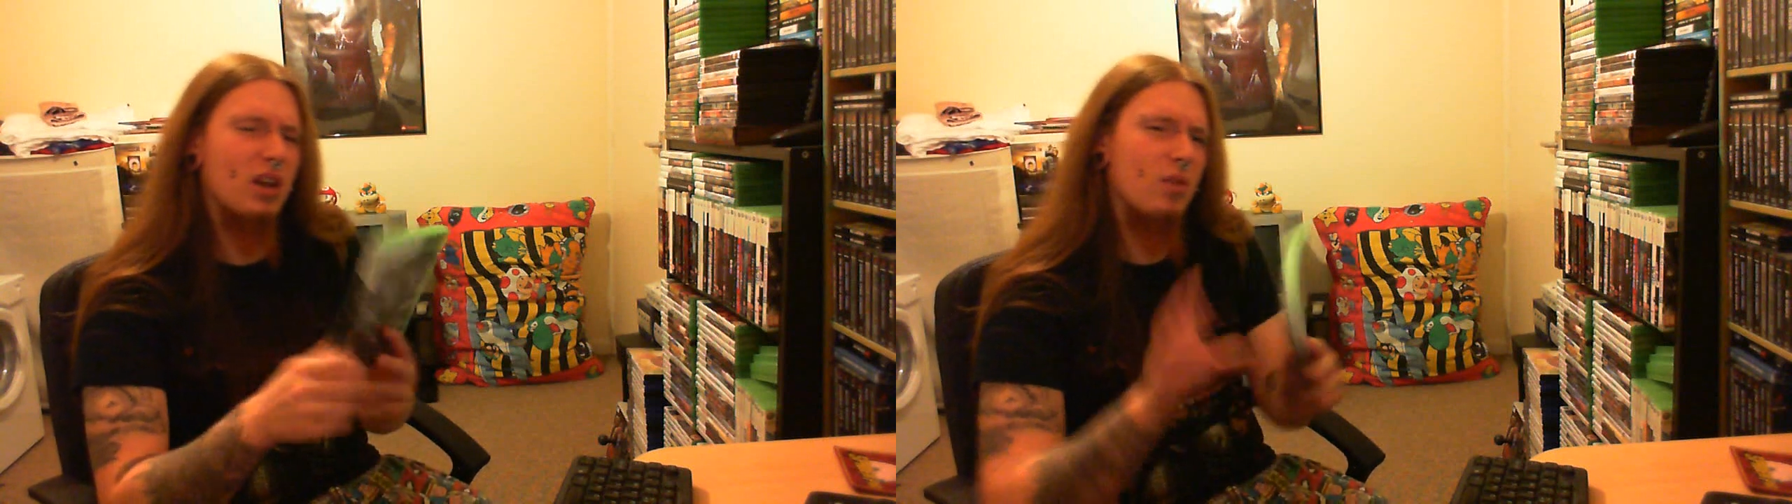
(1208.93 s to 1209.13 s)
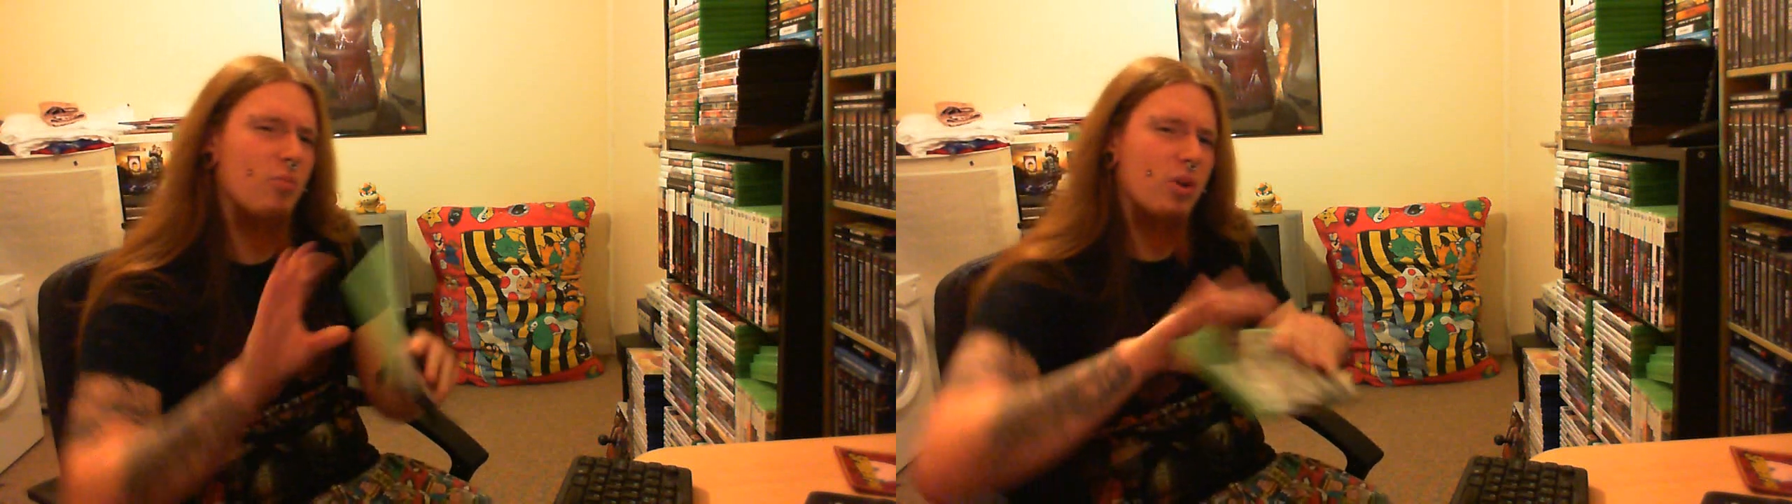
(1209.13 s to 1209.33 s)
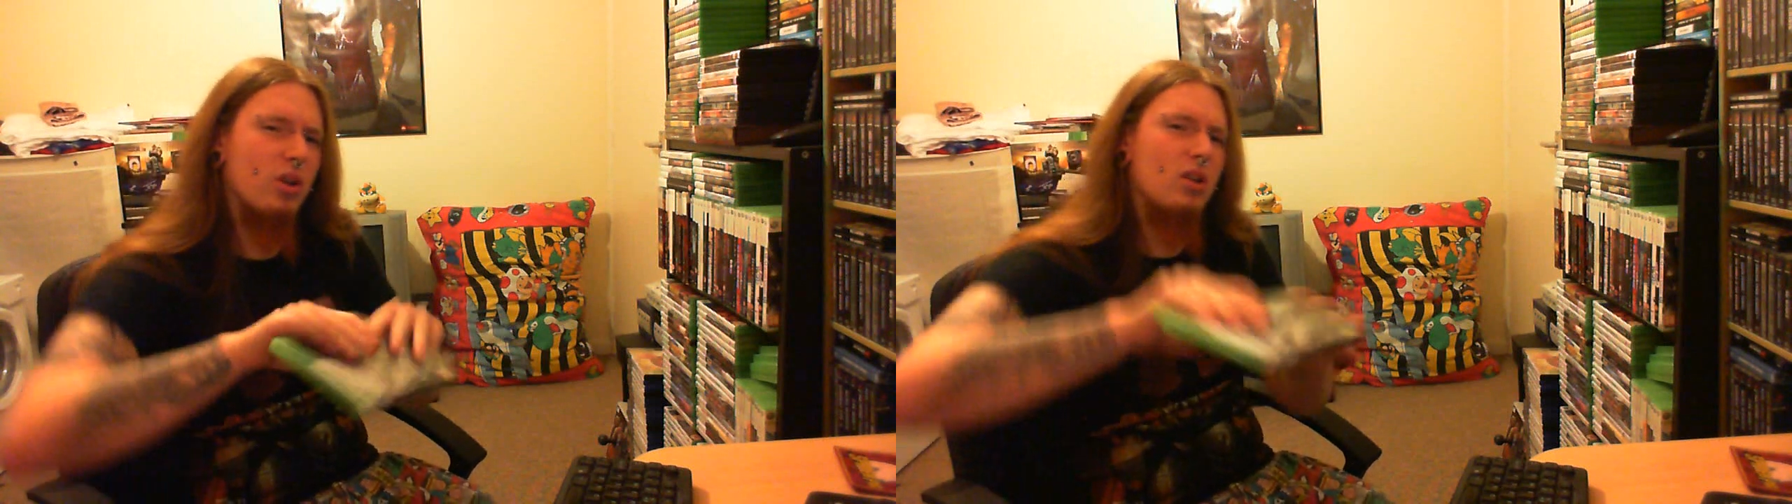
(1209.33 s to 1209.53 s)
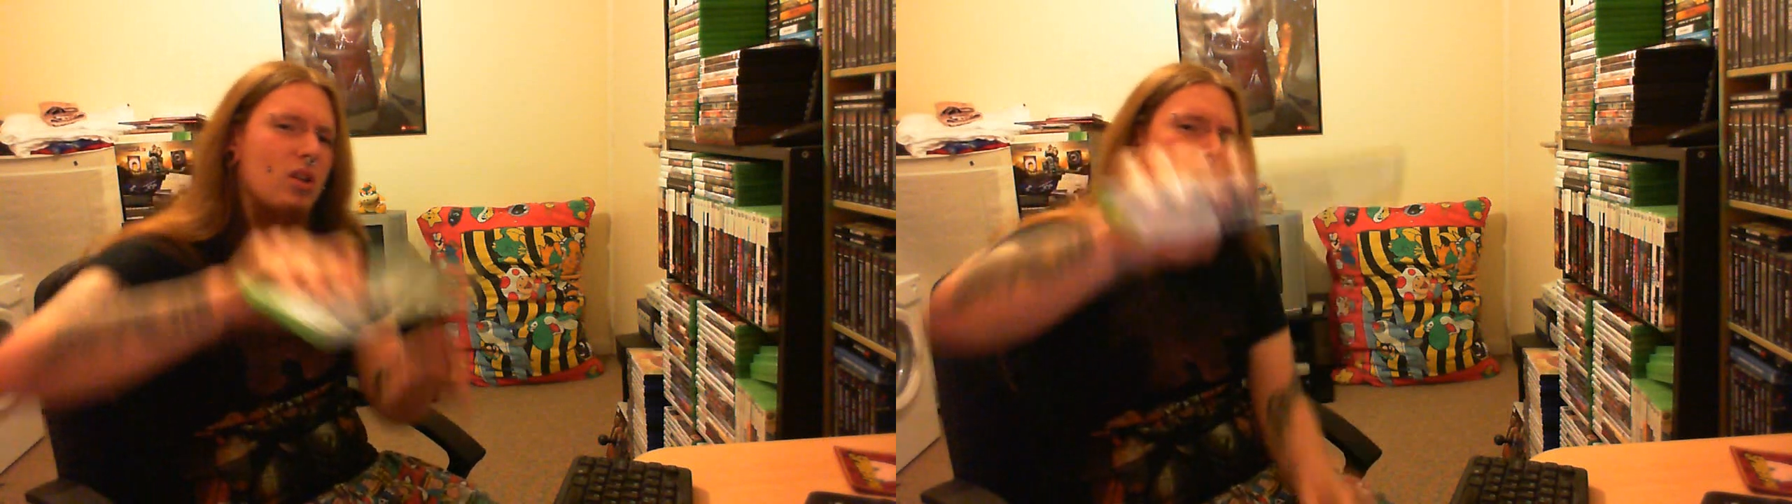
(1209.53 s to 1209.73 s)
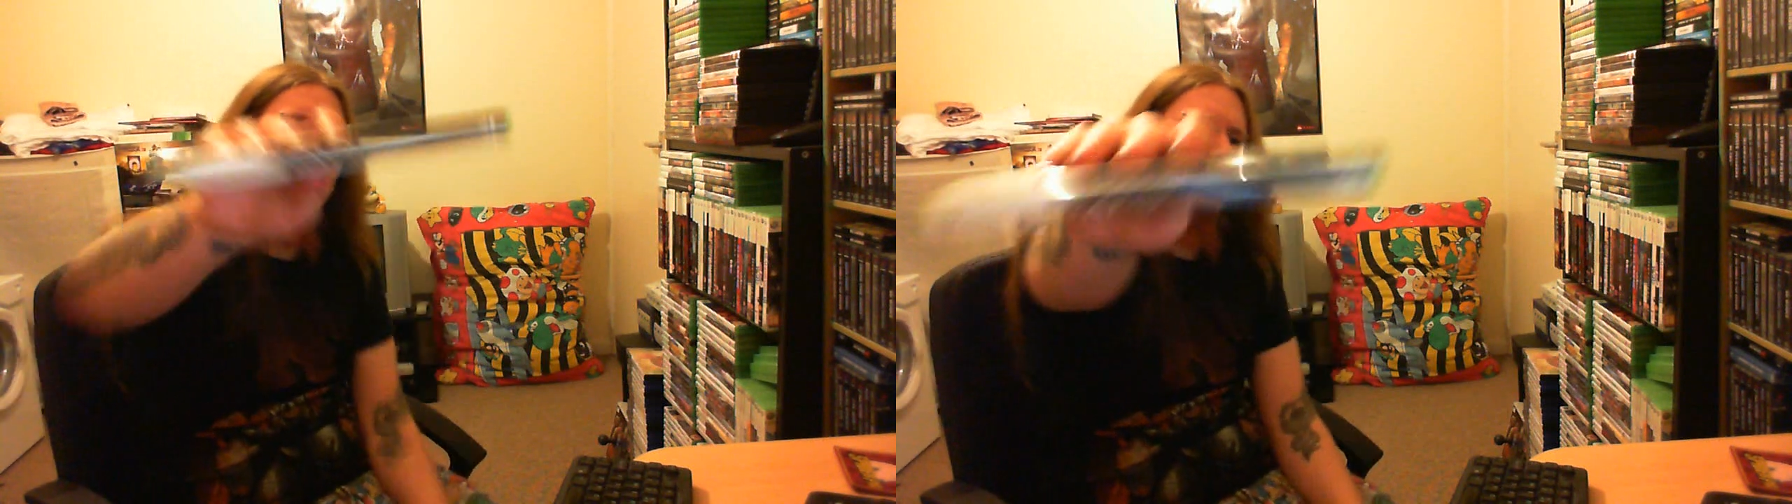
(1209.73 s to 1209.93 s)
up.
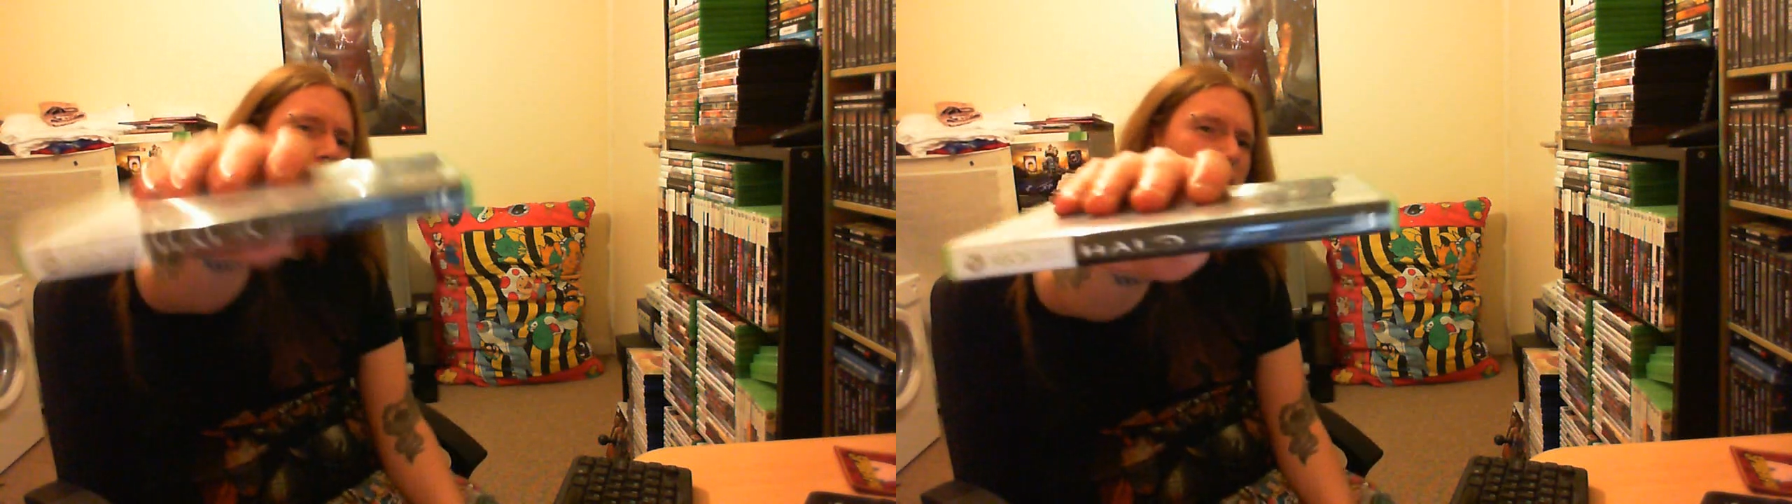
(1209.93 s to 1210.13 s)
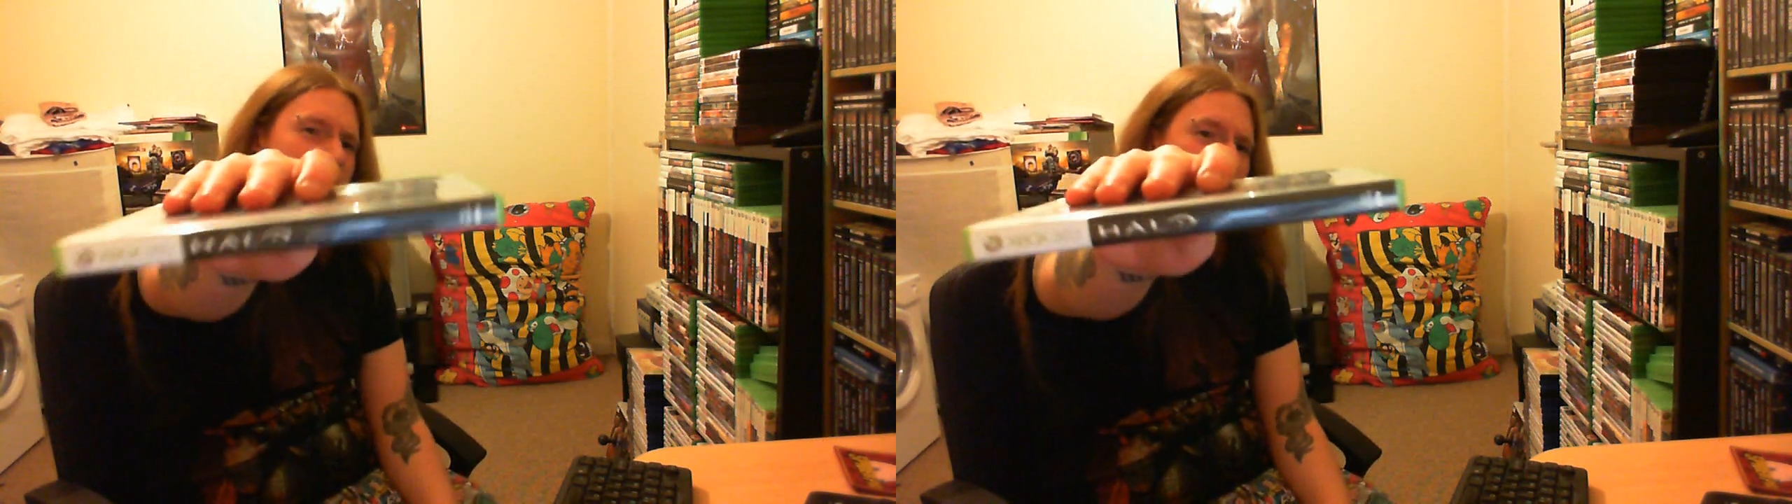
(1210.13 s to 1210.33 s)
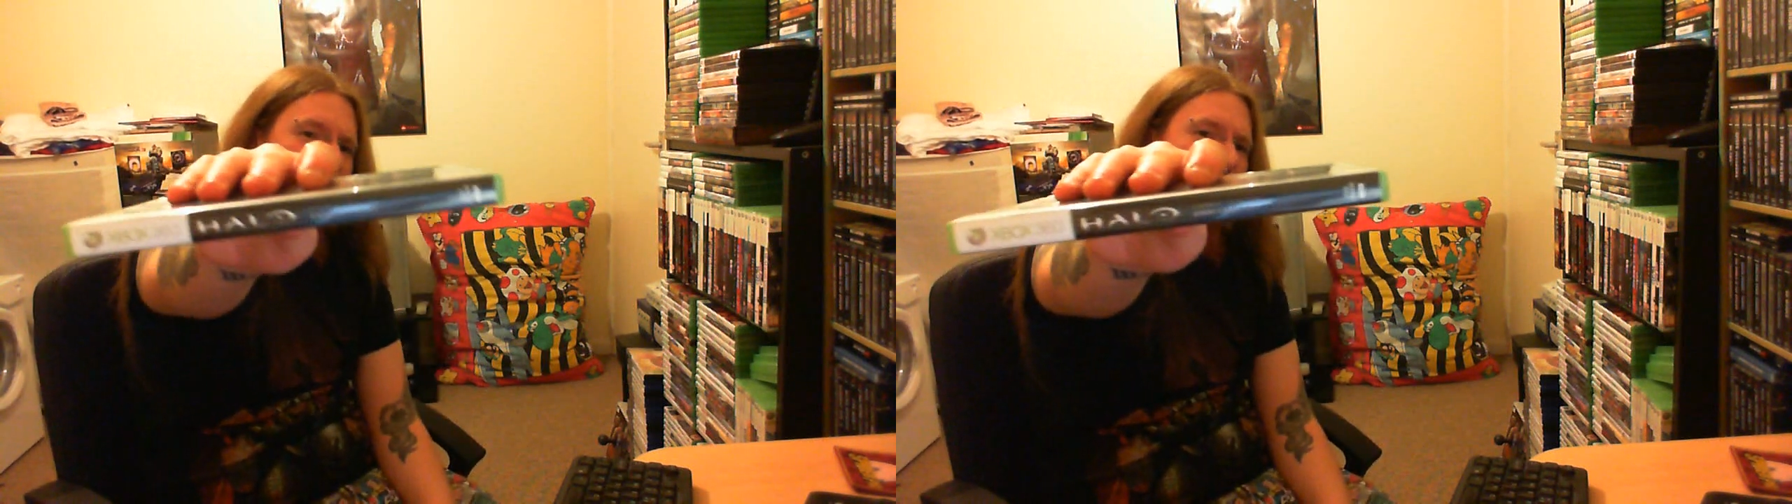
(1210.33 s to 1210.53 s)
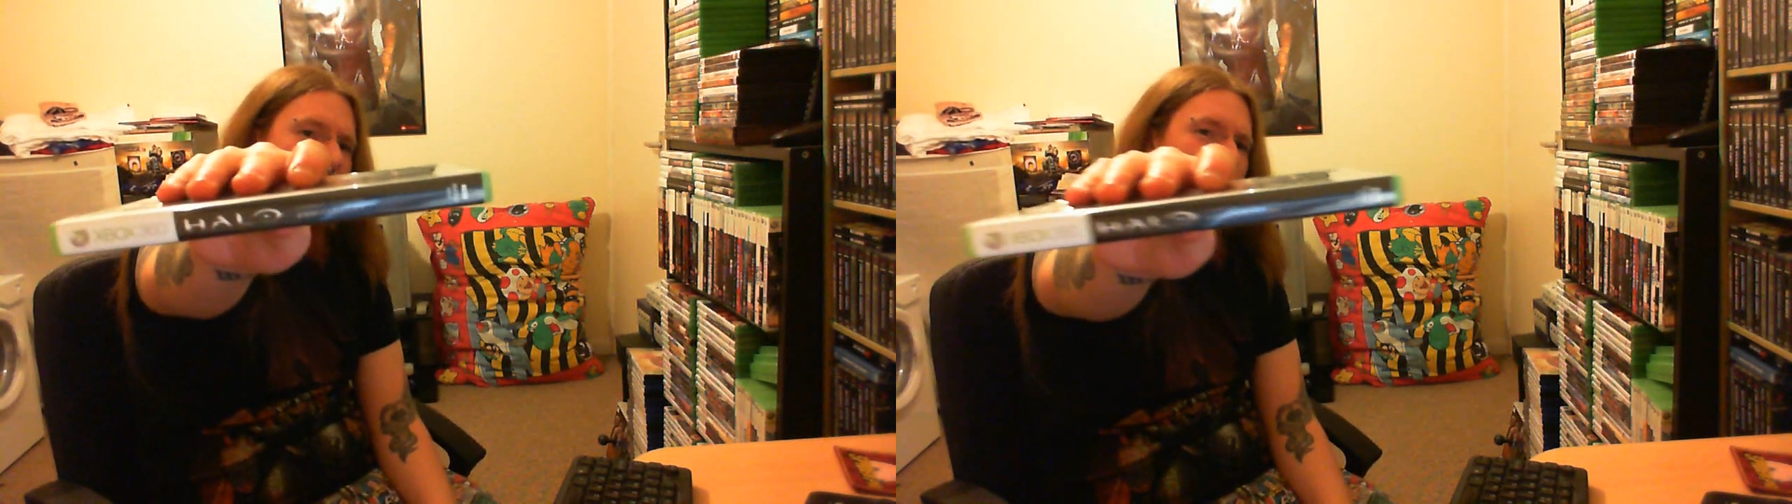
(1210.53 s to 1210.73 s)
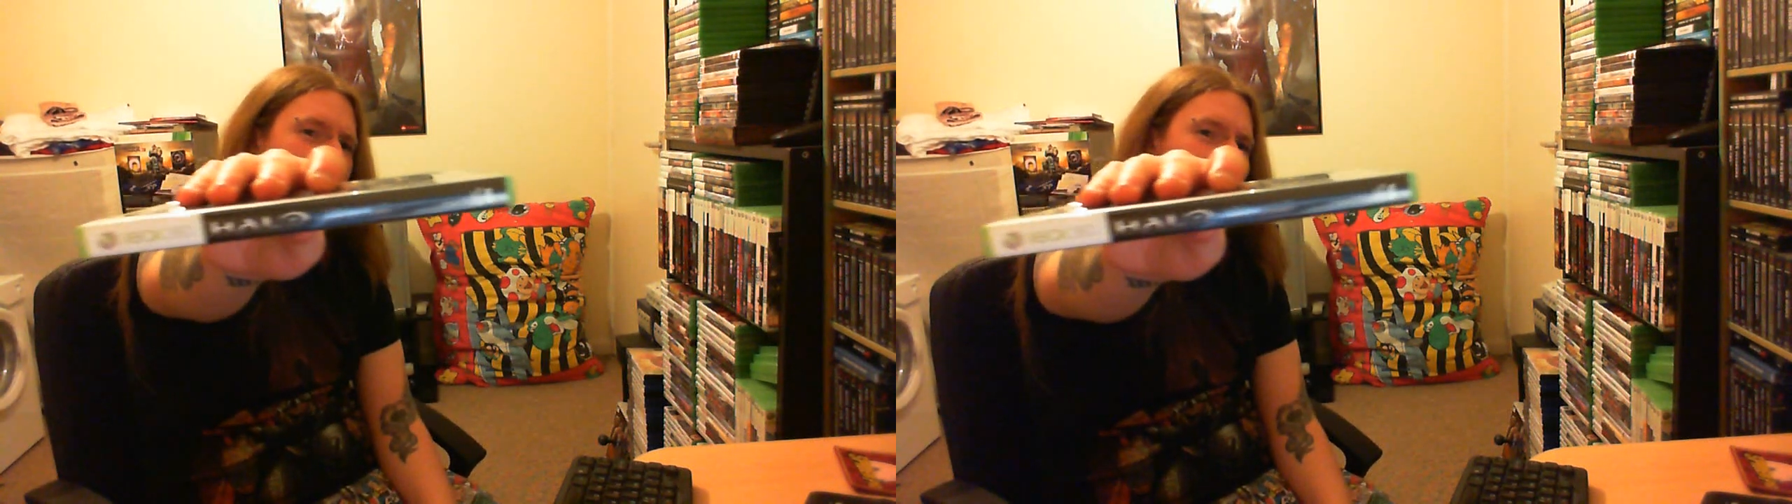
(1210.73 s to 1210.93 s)
There's the side of